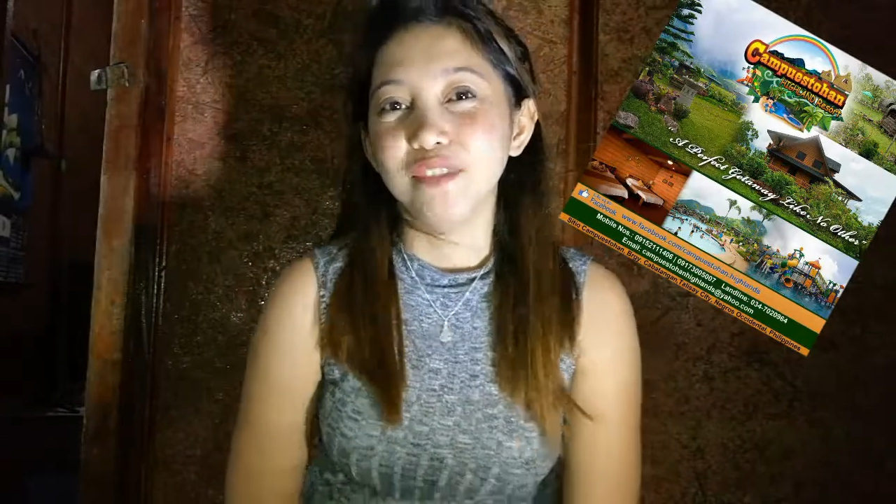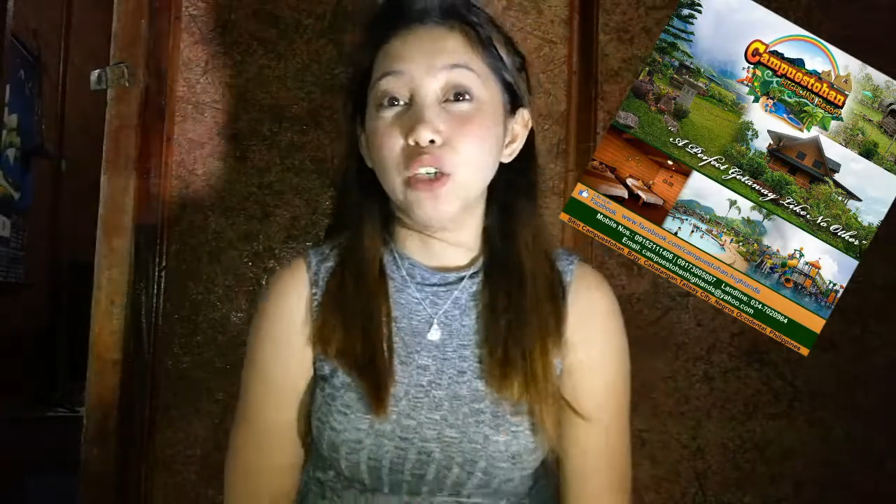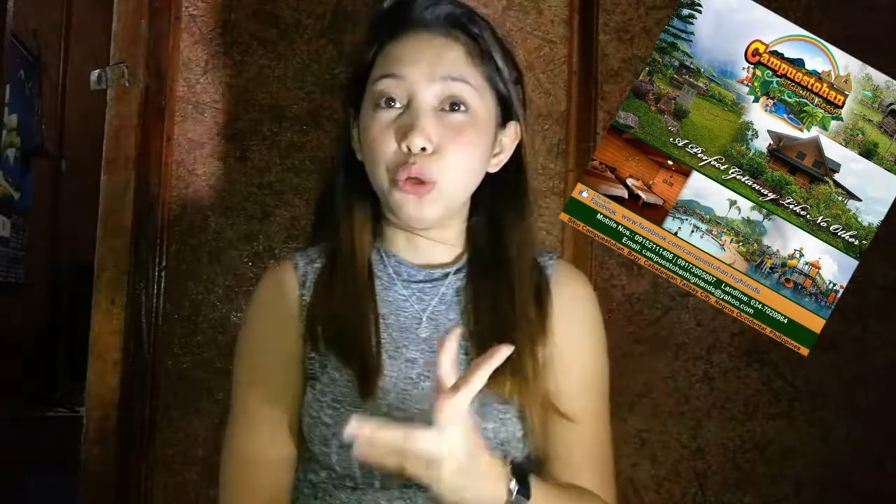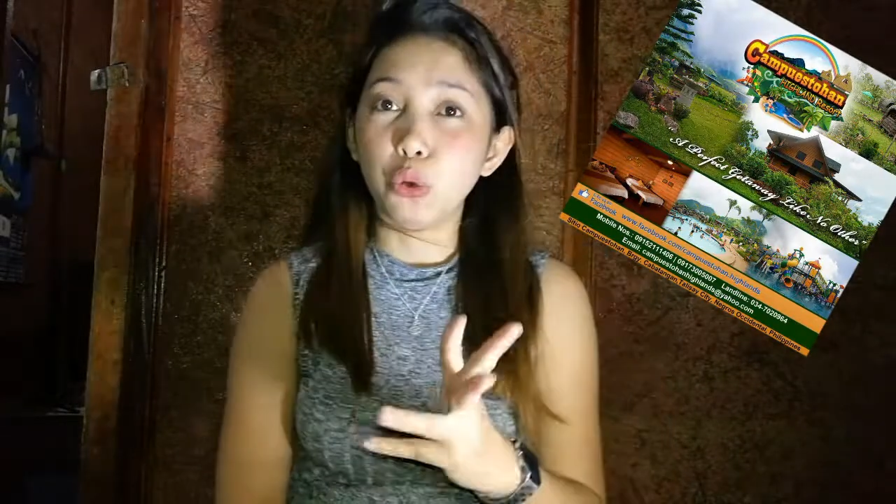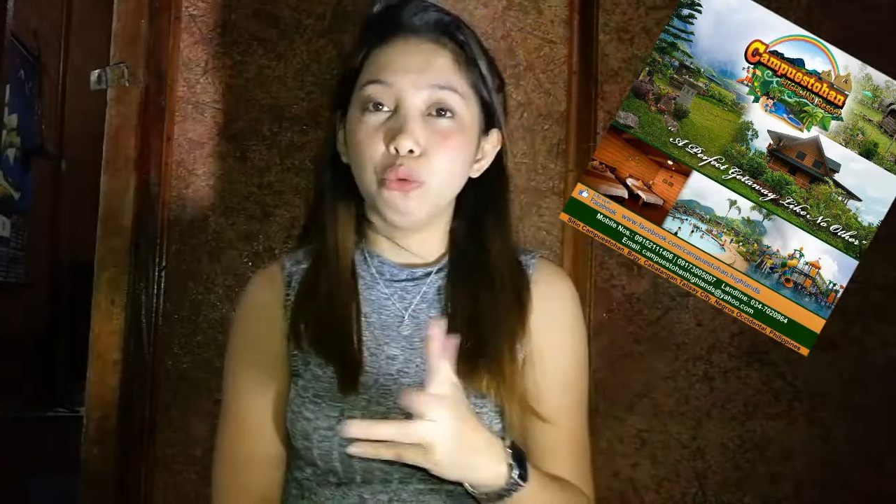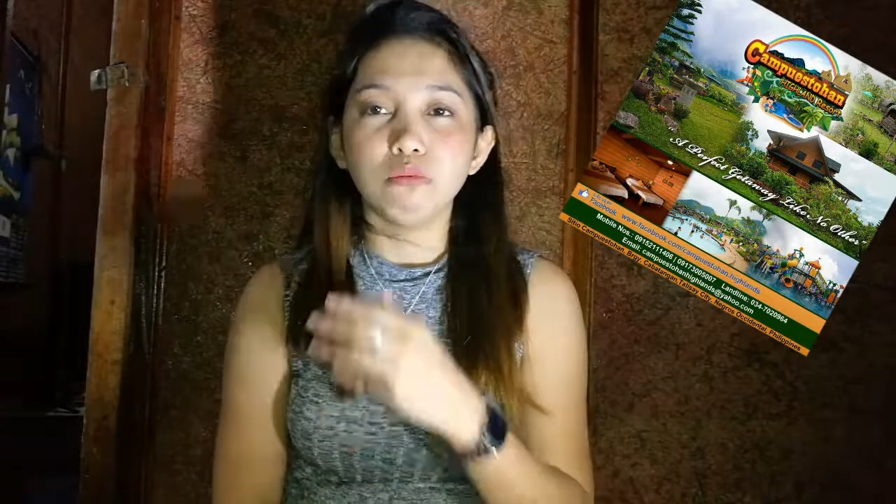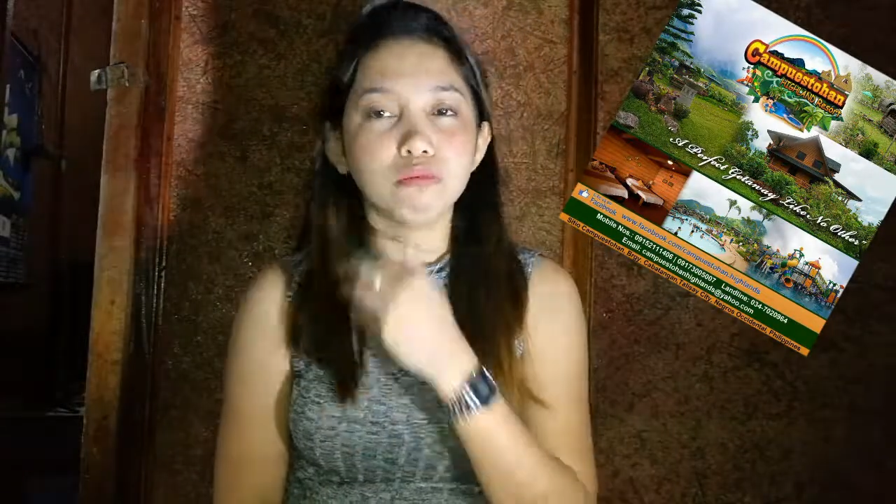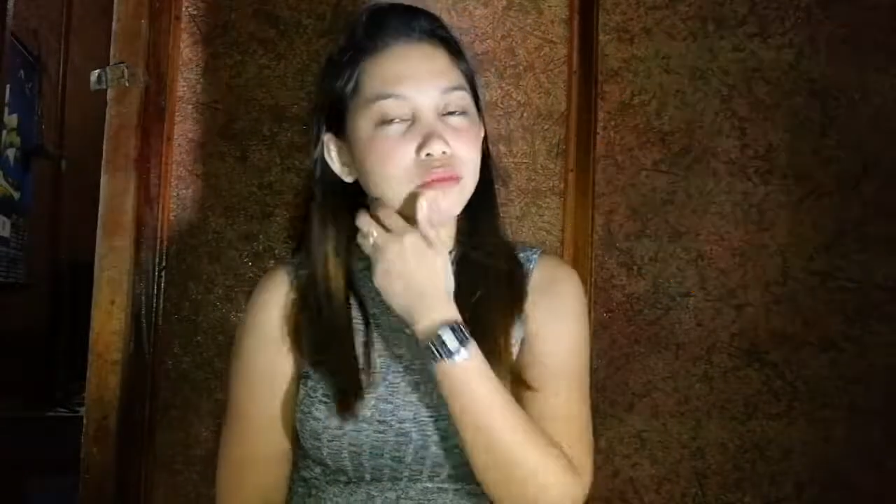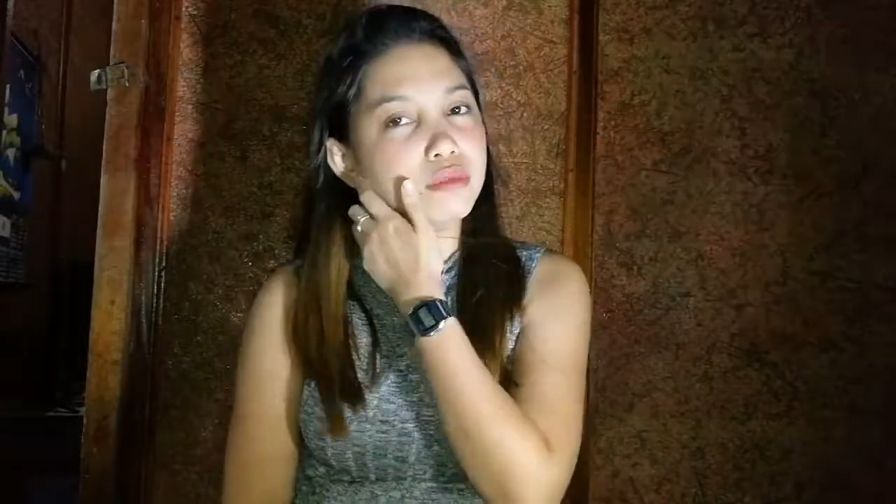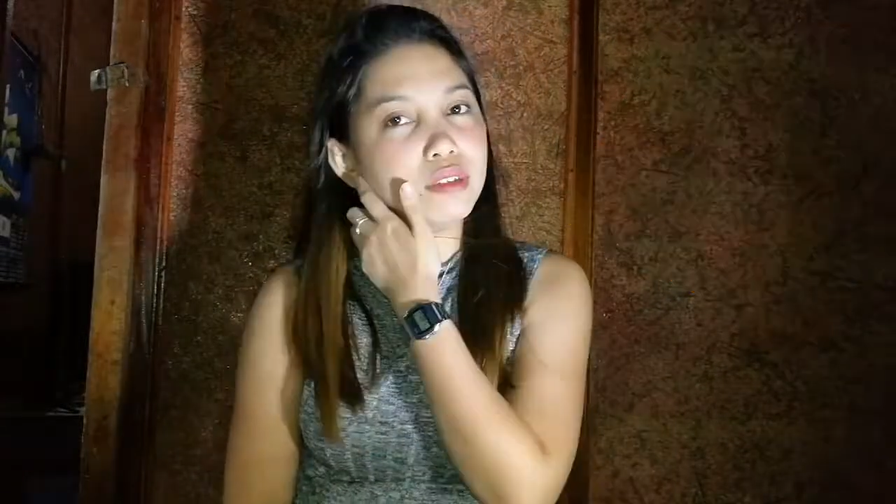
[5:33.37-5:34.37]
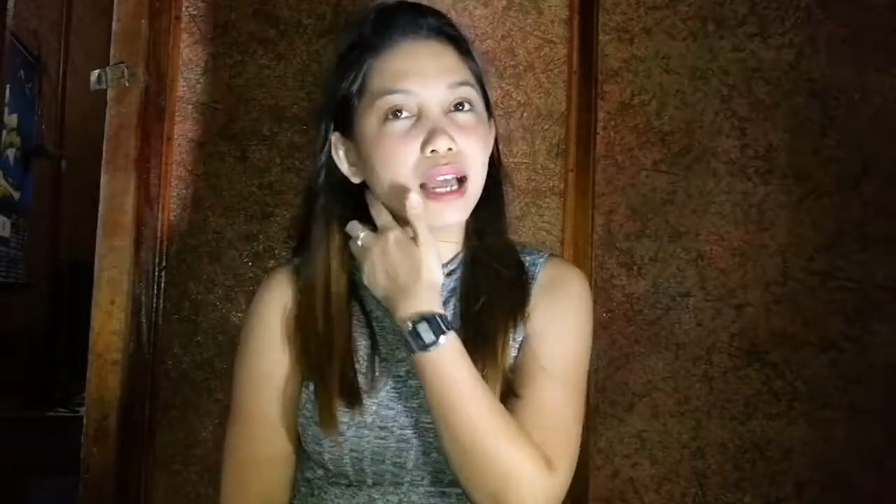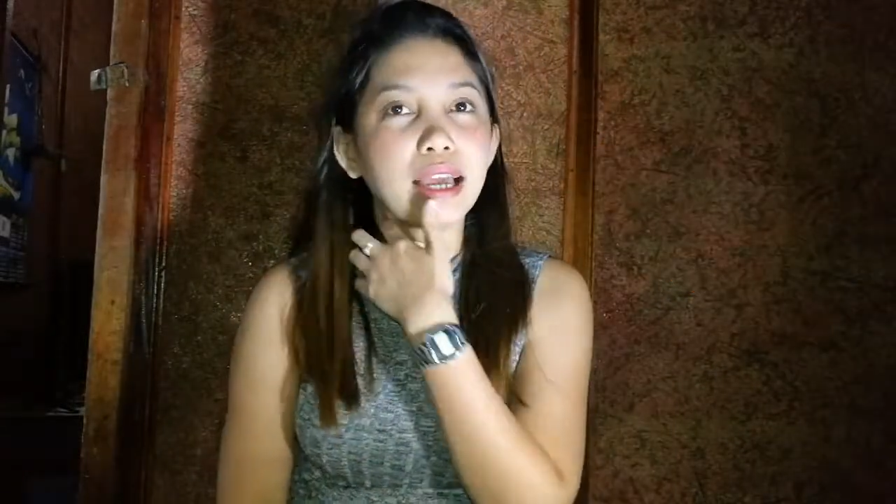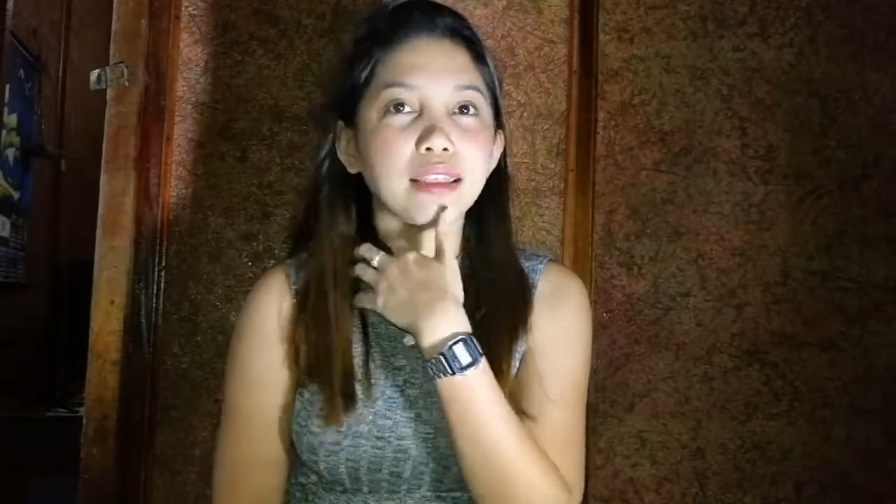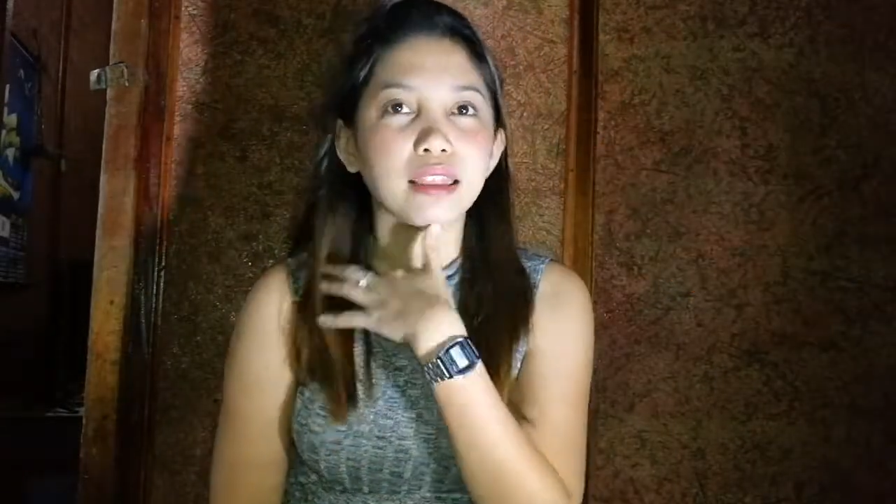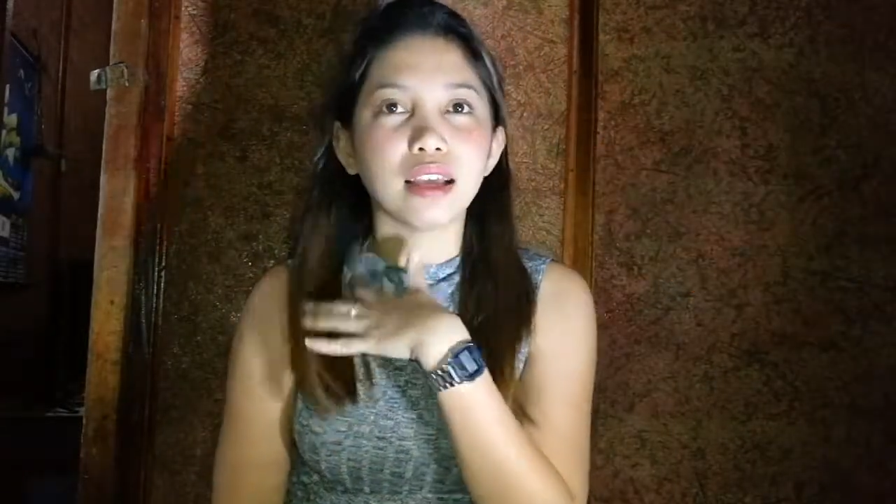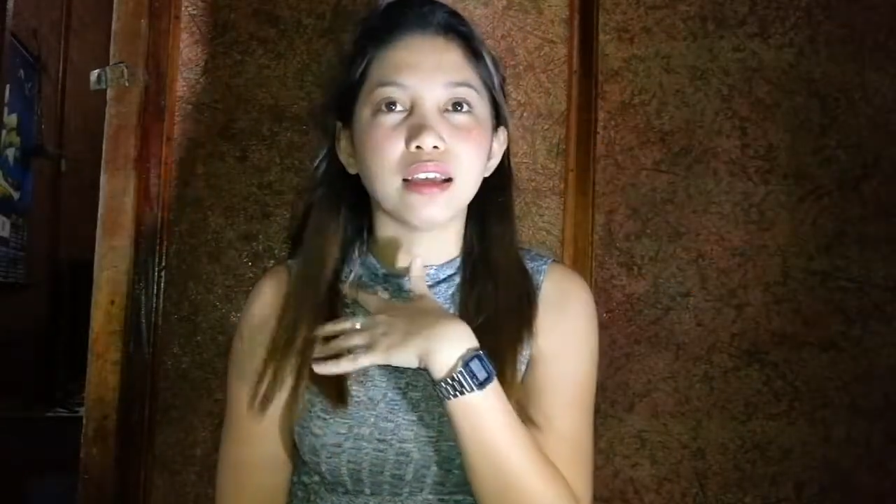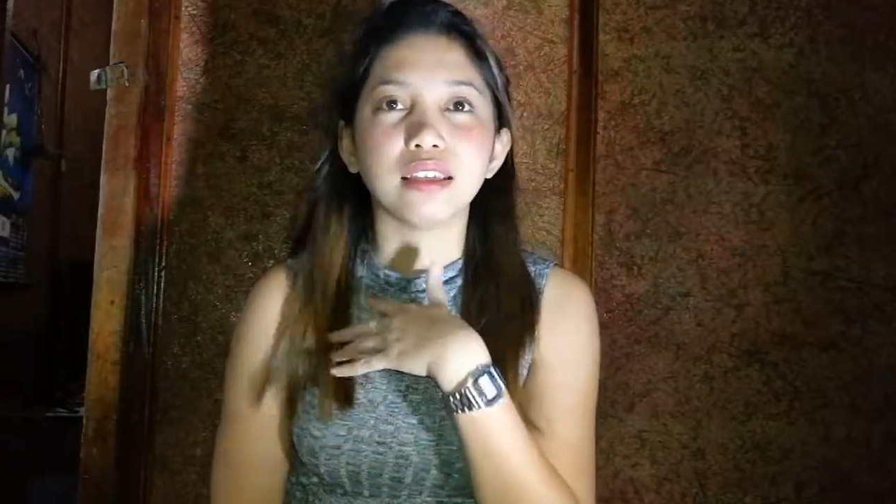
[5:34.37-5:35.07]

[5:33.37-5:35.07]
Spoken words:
You know, kahit na